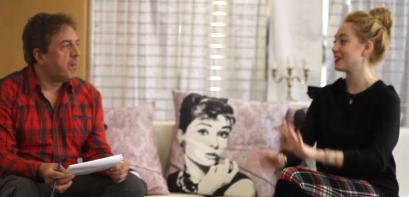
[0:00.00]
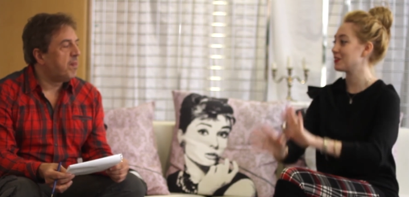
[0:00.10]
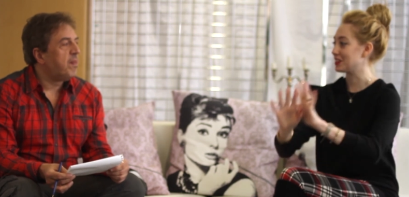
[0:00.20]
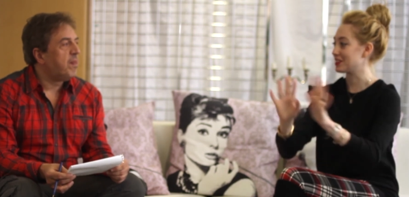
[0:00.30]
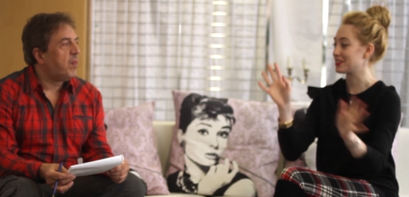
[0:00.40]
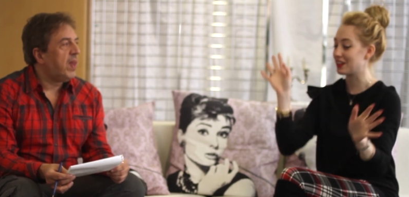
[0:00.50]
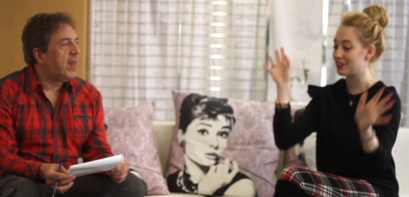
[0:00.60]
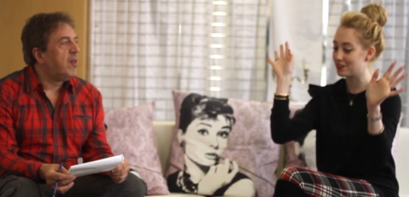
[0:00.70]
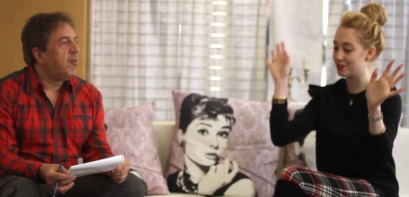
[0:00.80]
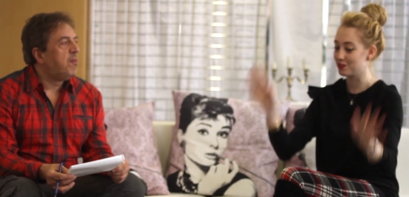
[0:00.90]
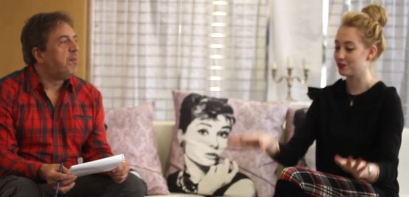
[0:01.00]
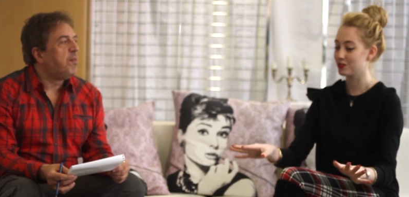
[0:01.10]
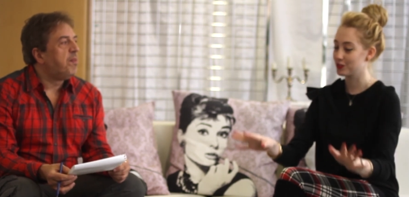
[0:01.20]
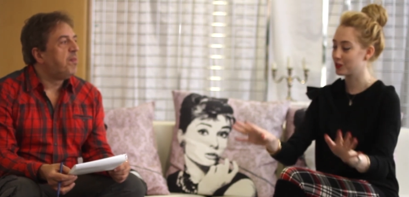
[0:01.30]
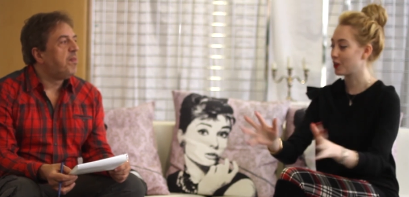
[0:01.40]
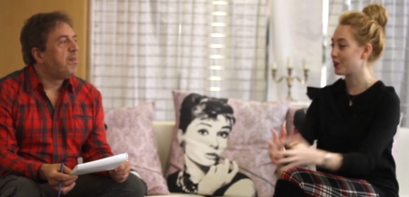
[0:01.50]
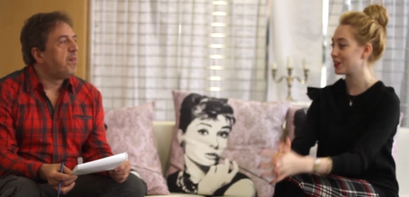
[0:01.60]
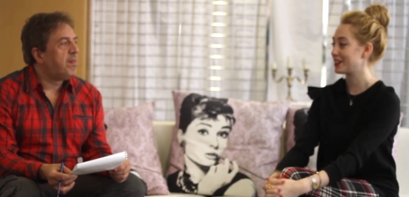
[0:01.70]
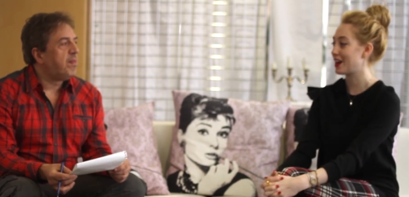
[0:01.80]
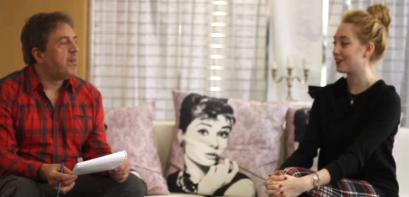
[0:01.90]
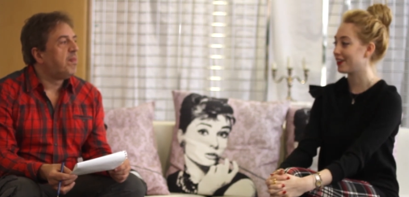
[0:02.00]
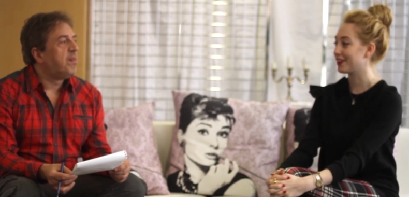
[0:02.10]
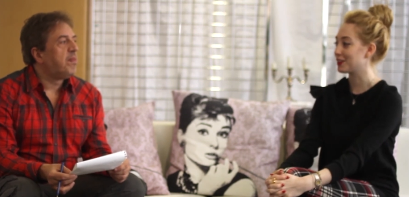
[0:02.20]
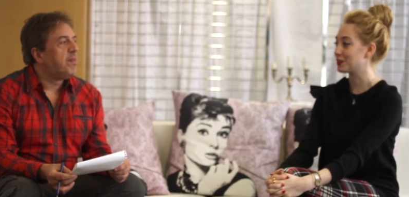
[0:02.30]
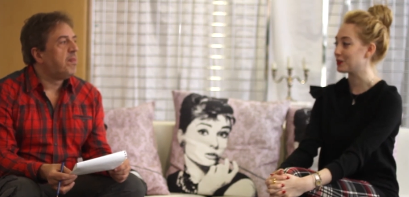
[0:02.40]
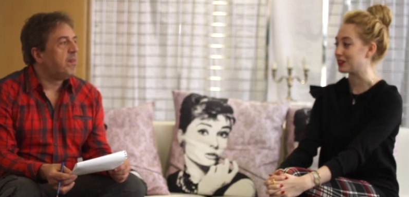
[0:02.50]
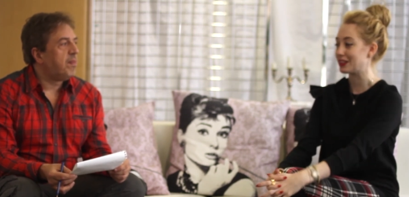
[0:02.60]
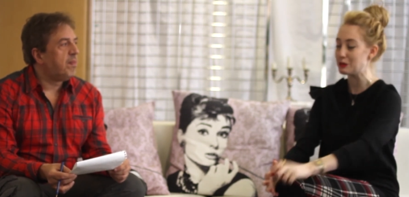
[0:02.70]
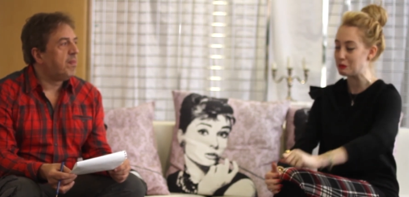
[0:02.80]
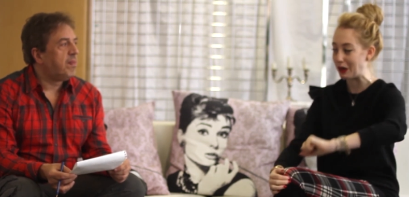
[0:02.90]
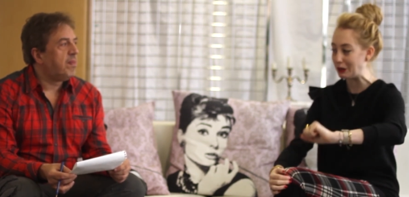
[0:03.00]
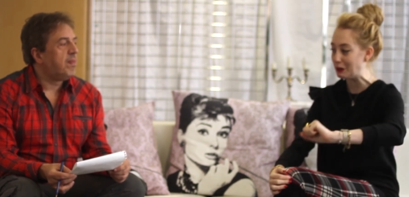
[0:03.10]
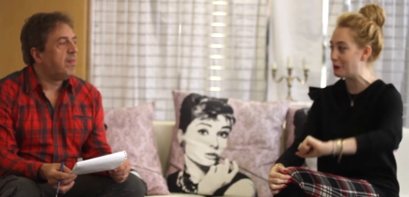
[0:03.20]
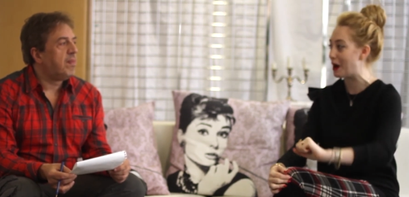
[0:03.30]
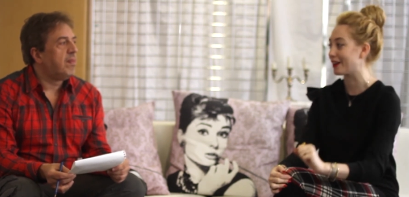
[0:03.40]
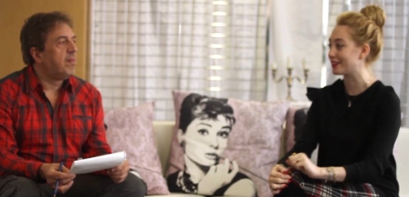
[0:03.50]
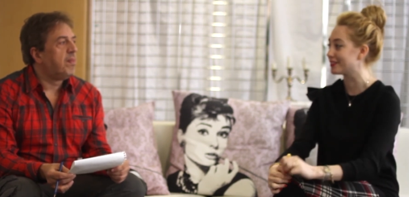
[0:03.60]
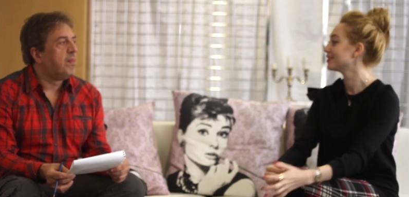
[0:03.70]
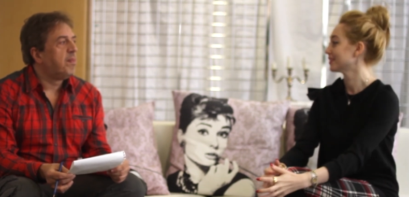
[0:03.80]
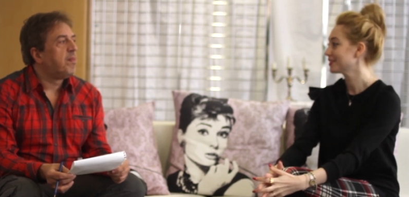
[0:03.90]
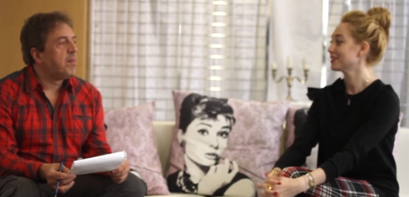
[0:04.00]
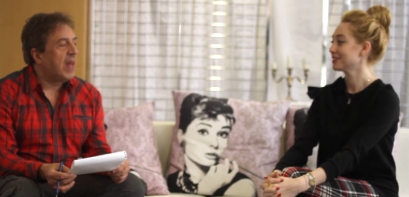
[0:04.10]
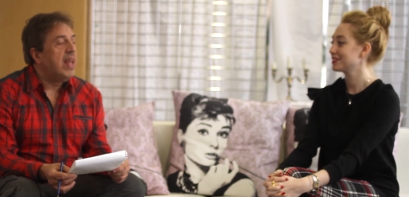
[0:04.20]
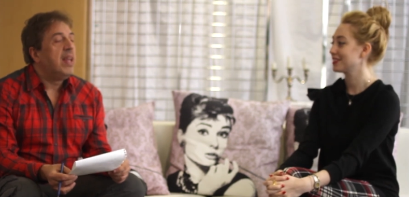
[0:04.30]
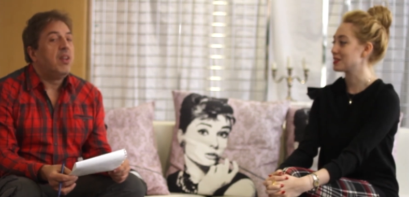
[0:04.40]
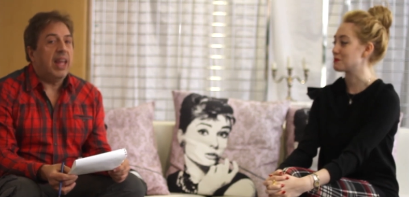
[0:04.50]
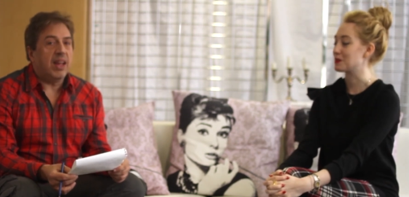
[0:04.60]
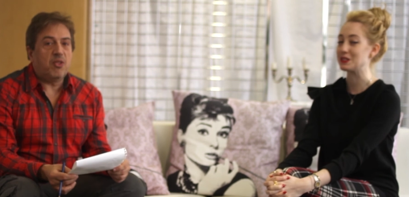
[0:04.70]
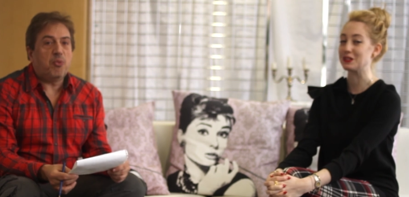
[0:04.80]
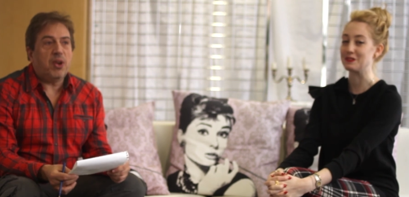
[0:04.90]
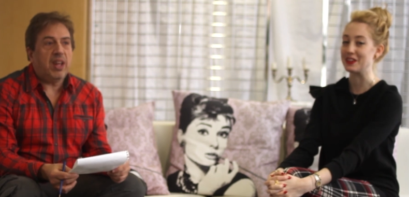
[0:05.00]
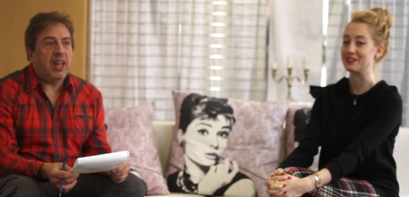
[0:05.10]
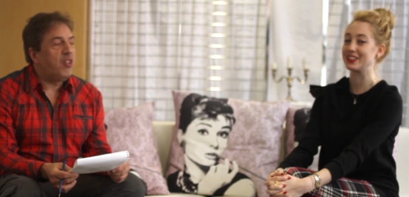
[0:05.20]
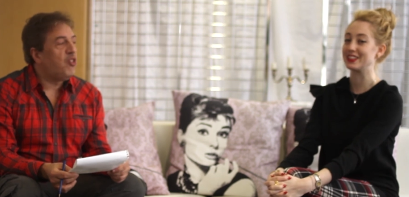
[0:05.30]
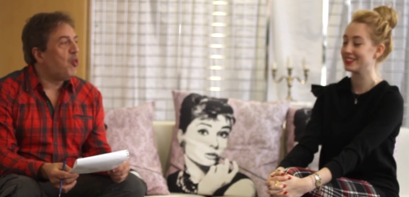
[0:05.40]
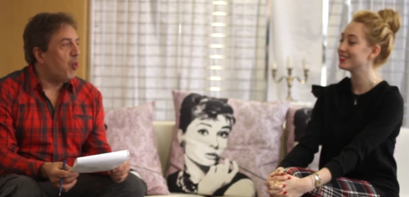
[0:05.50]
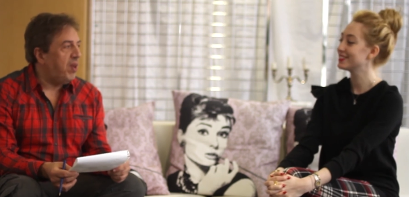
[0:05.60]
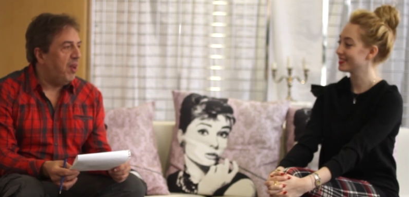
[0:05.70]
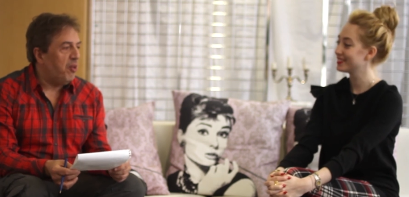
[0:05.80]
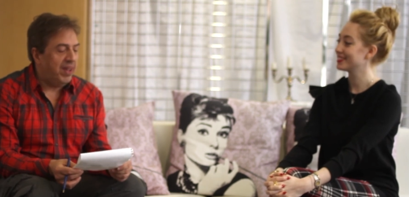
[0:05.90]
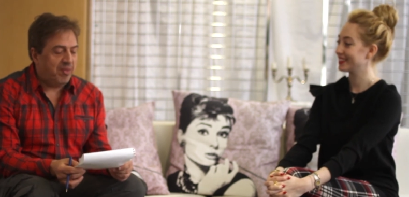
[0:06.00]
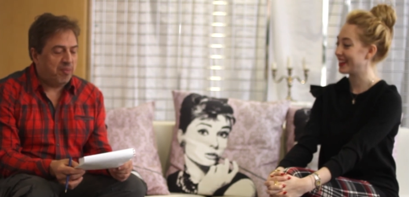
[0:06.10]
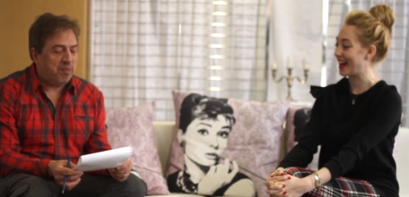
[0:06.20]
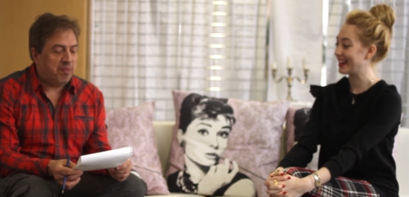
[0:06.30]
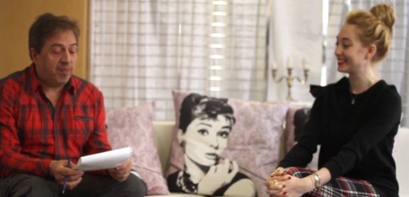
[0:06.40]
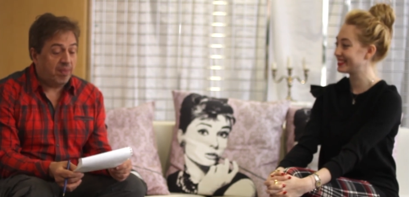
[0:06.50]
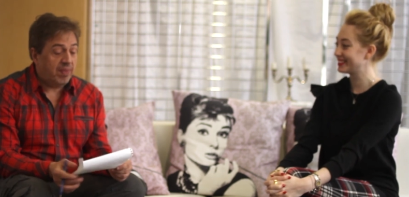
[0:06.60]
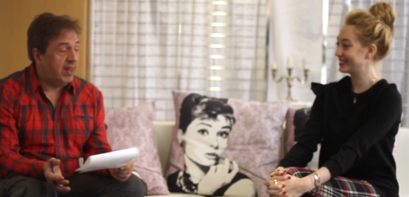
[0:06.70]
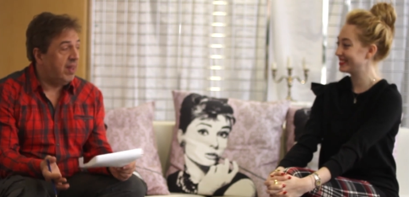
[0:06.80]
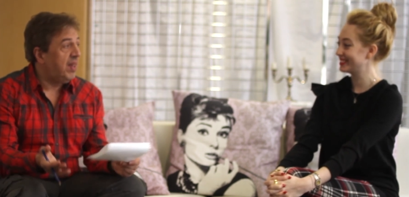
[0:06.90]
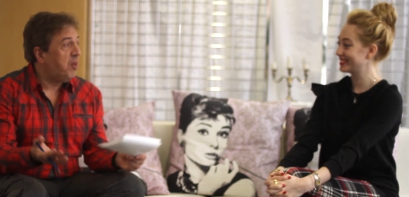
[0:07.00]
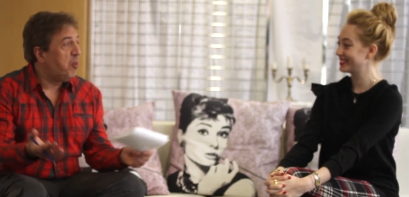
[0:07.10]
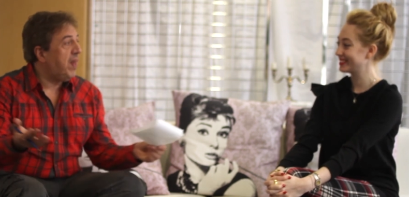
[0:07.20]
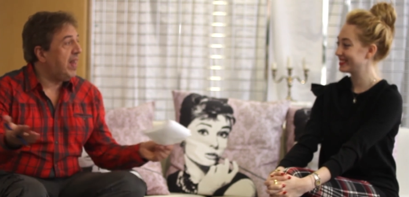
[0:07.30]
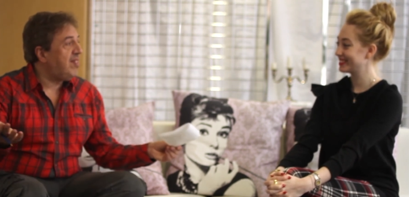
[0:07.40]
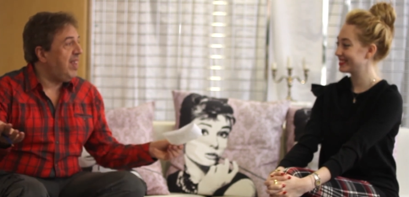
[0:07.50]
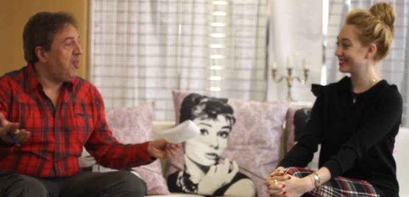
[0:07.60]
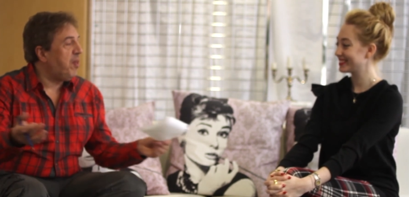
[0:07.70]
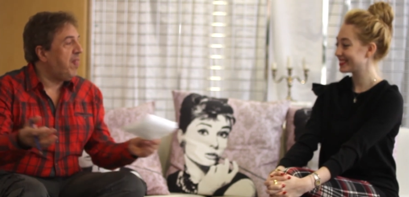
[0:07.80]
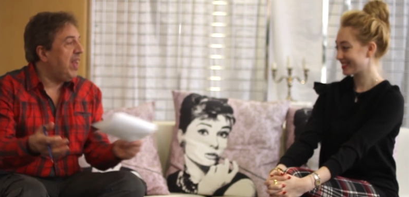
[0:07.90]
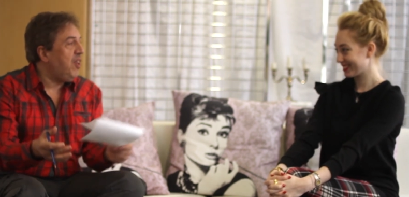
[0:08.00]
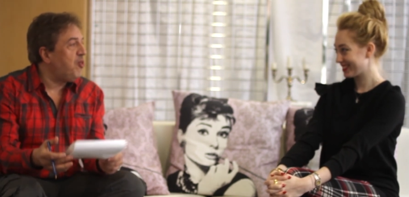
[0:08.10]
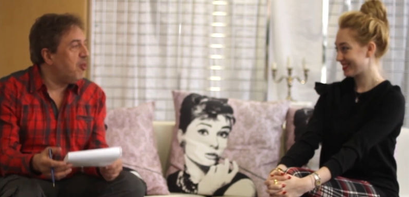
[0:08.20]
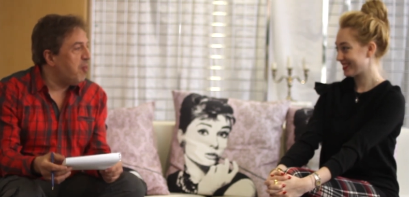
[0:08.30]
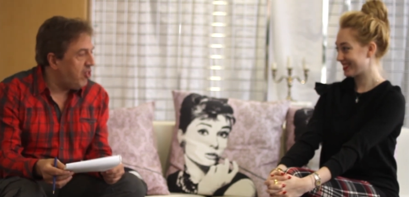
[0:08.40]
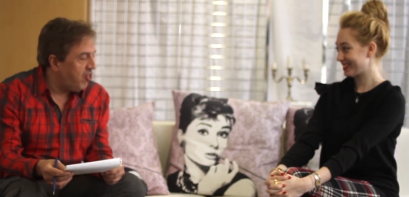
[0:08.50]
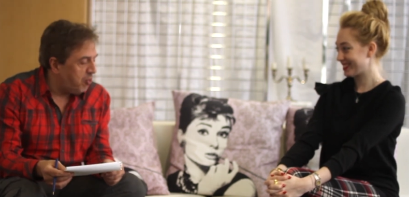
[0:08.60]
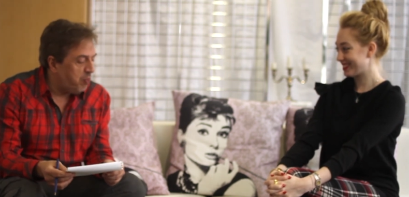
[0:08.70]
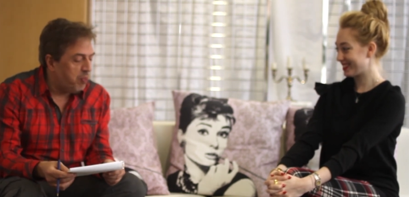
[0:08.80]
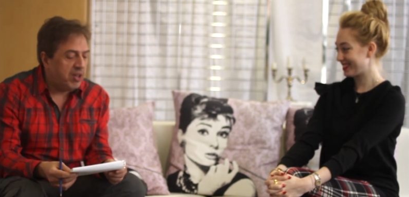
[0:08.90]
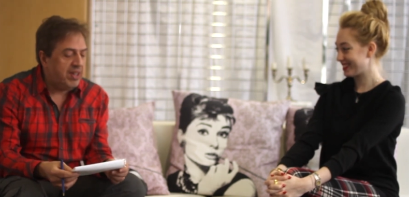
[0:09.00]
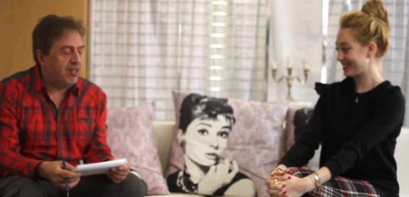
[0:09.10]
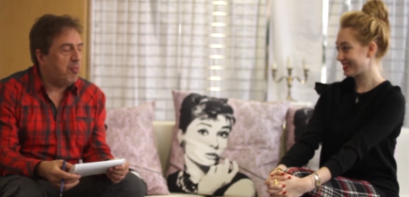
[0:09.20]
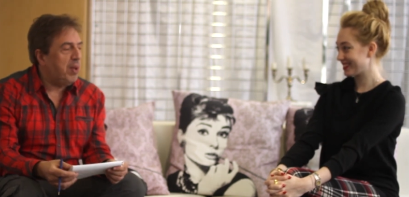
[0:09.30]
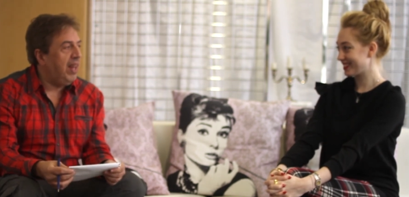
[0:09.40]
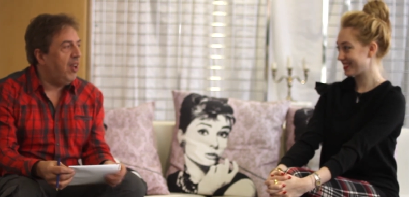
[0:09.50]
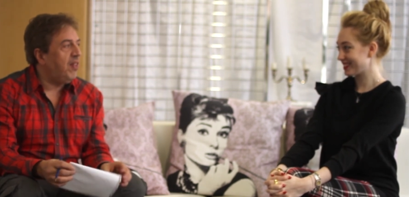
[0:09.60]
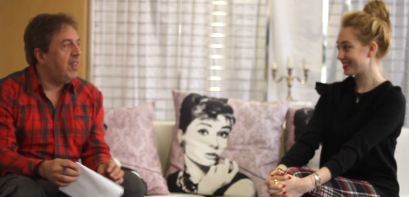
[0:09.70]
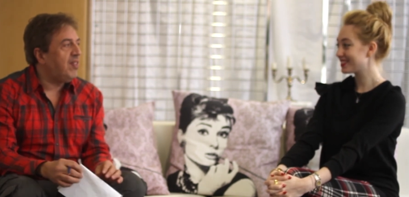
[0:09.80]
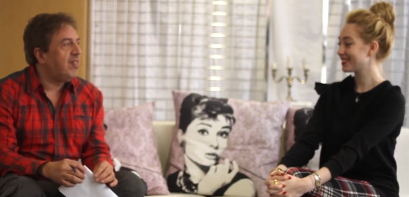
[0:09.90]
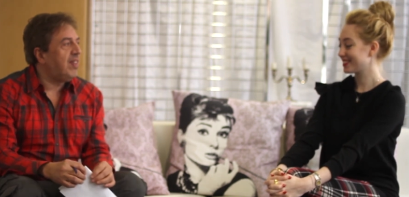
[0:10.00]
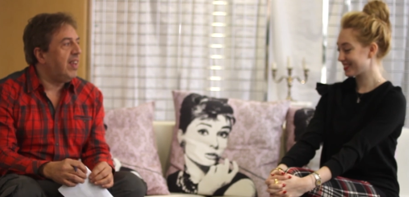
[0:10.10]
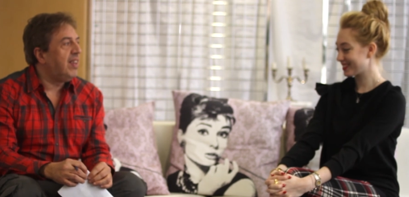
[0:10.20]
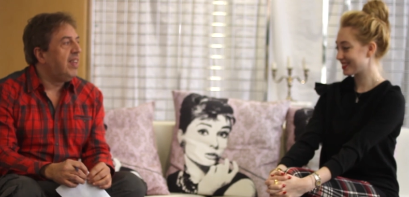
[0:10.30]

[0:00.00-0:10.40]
Speaker 1: with the sun going down on you with a nice bottle of wine, that's a yeah, personal pretty
Speaker 2: extraordinary. Yeah. Well, that's it. Well, thank you so much for participating on this uh,